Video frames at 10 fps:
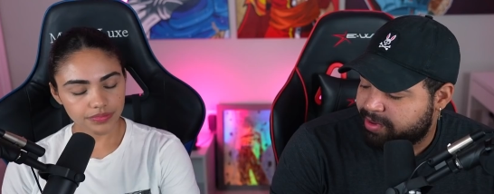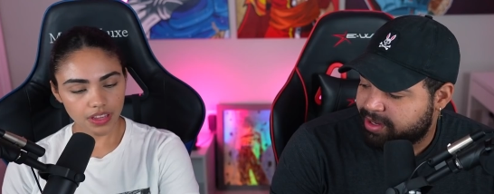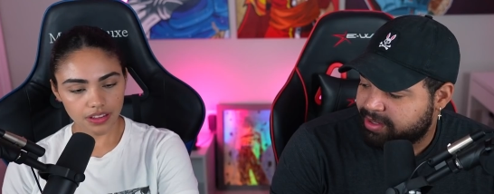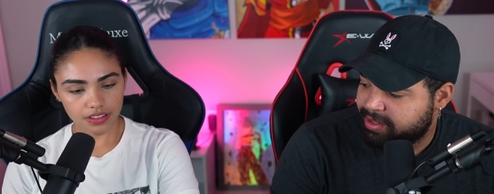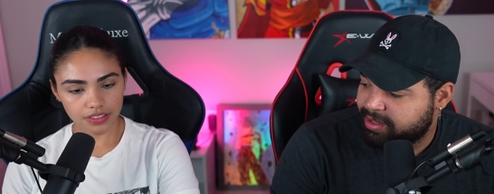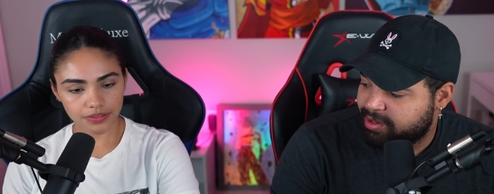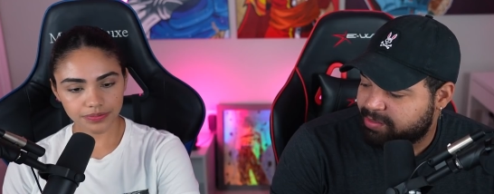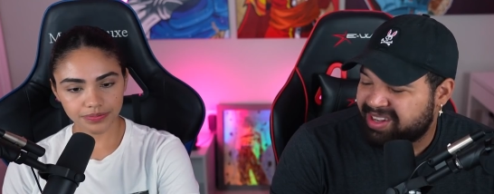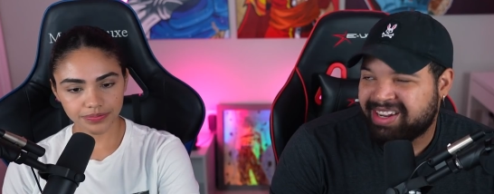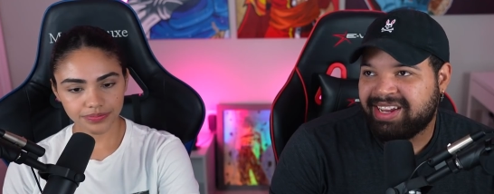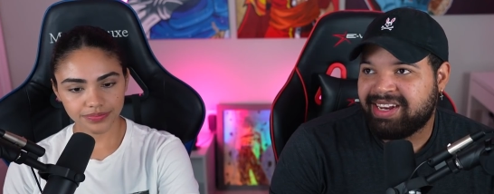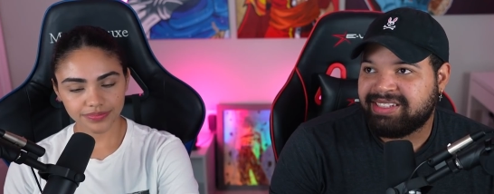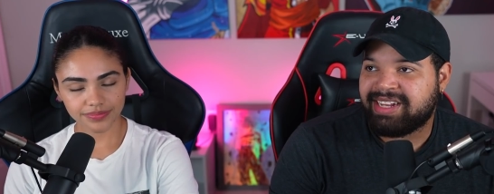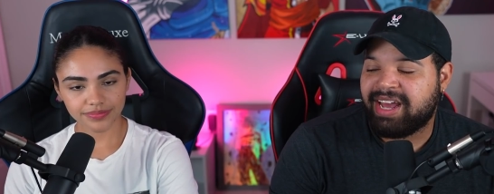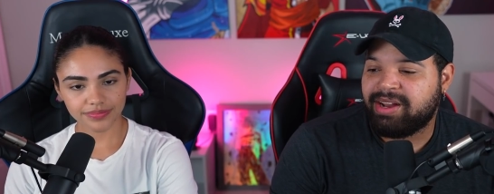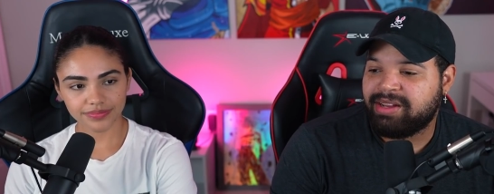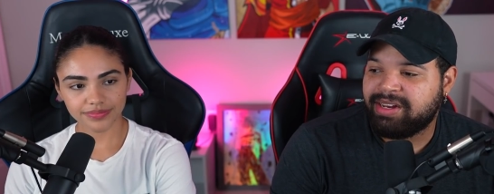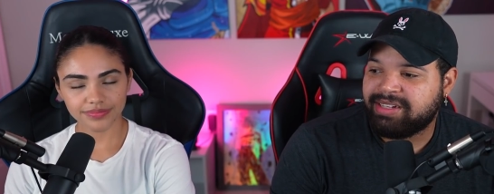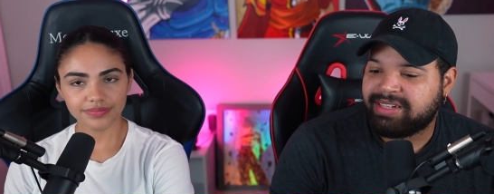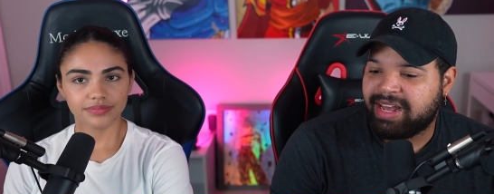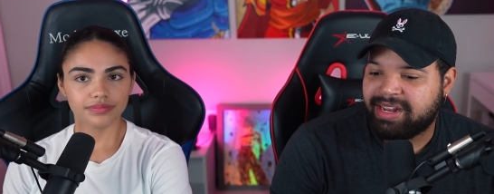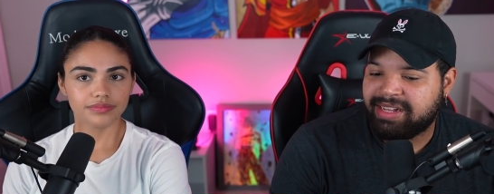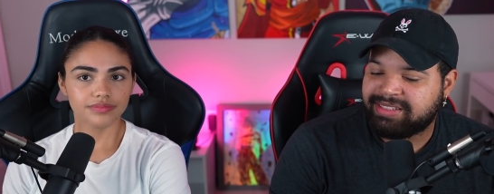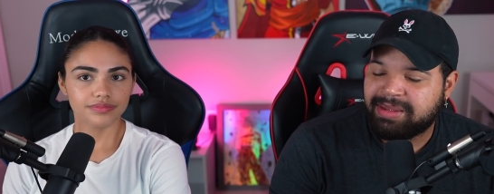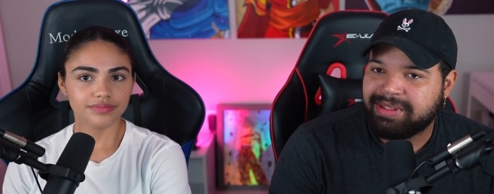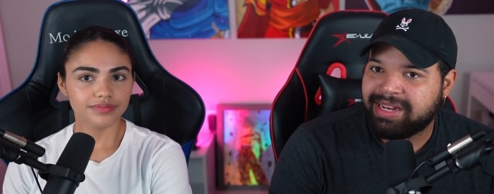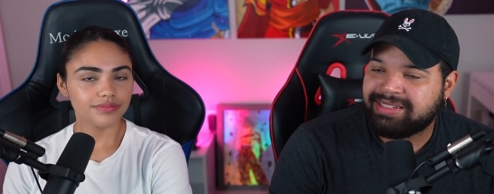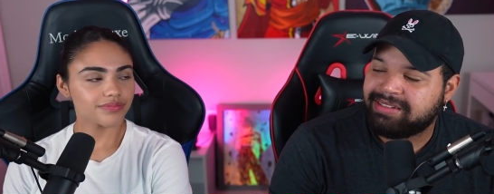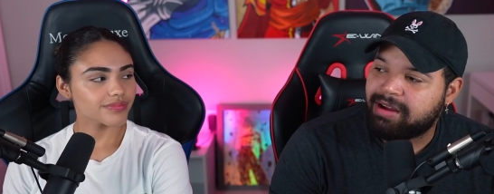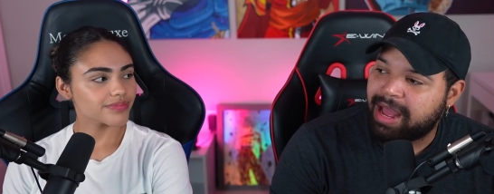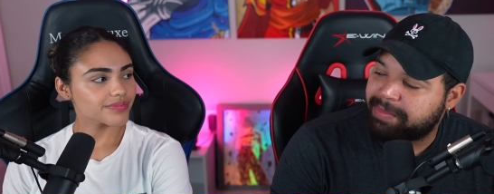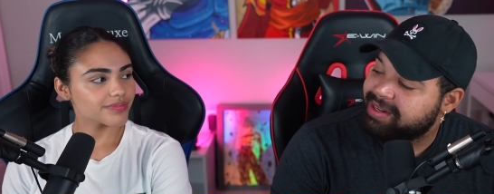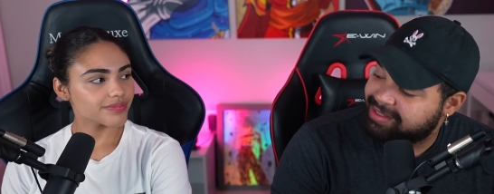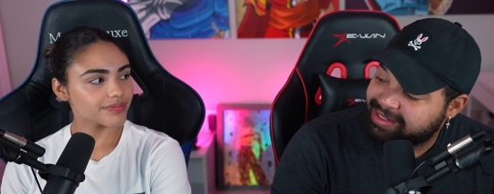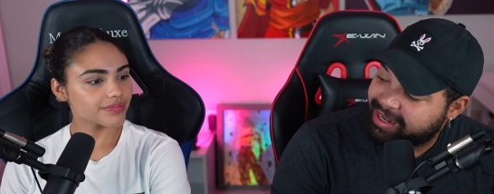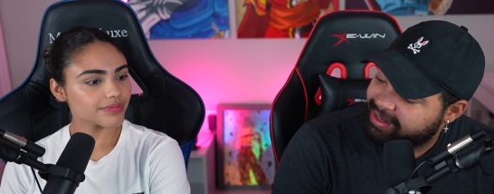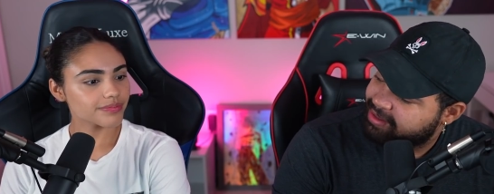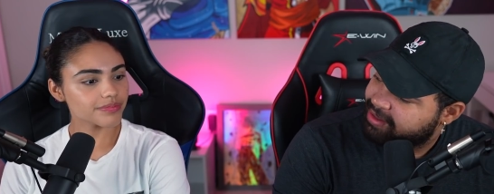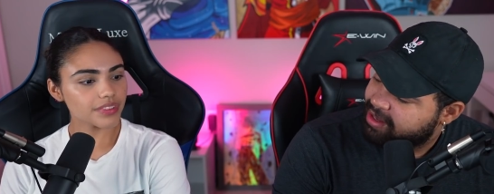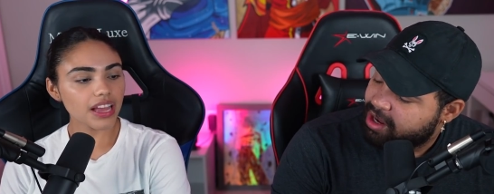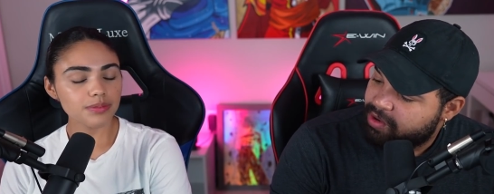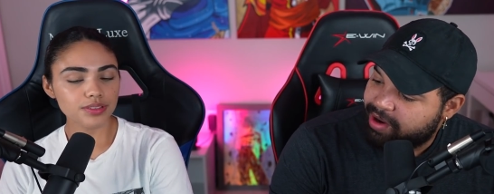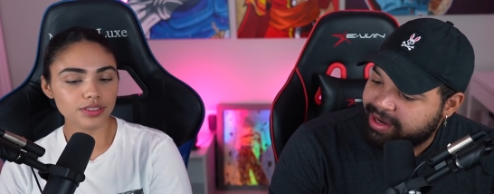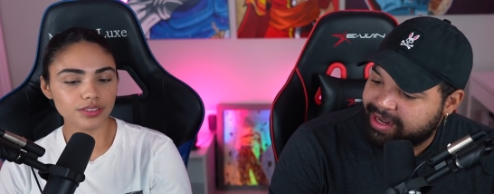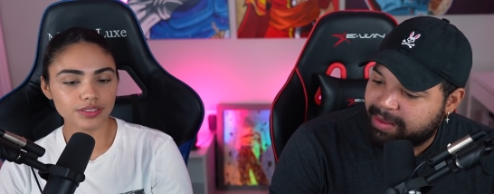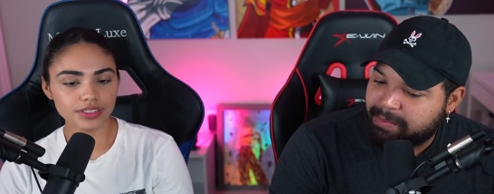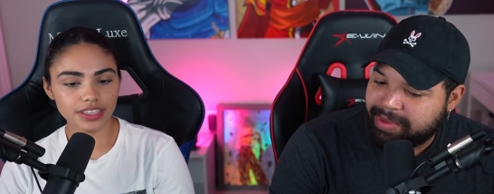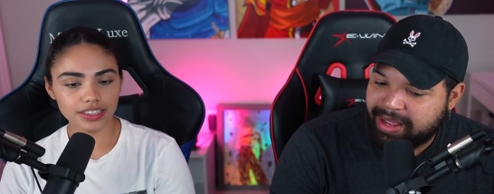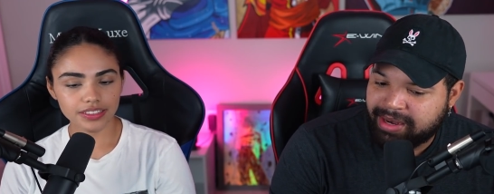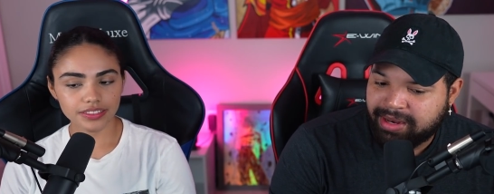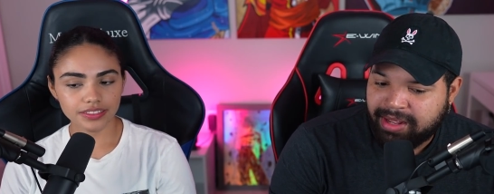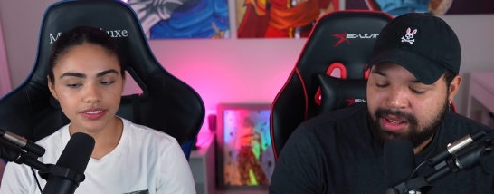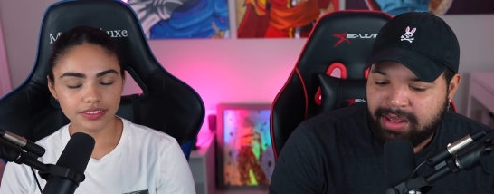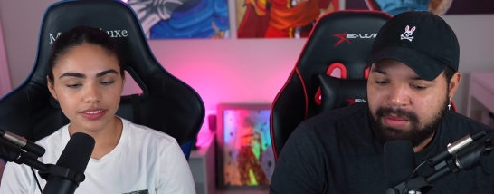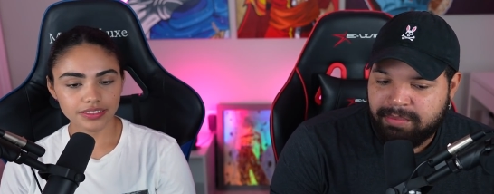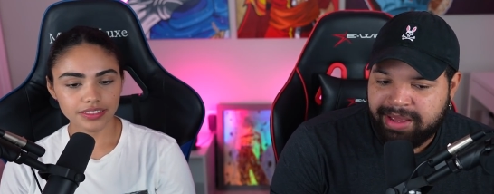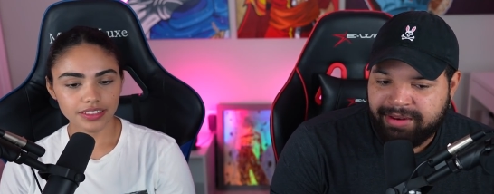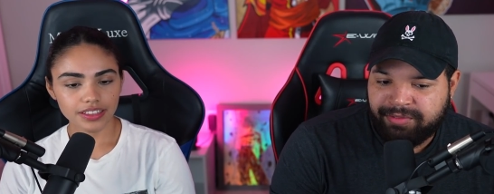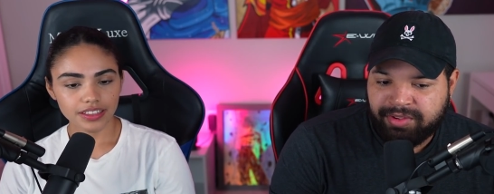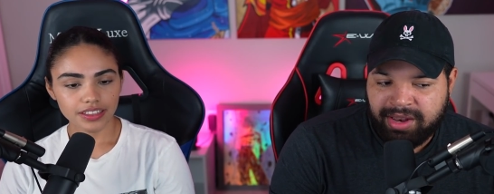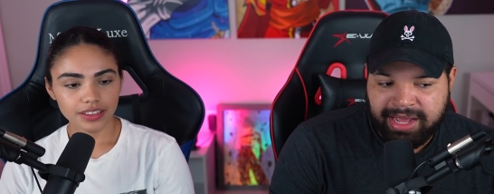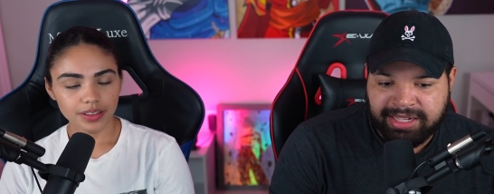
Speaker 1: But yeah. you know, but it, it is kind of, it is kind of, it's something that's still happening today, Absolutely. right? That men. Men feel like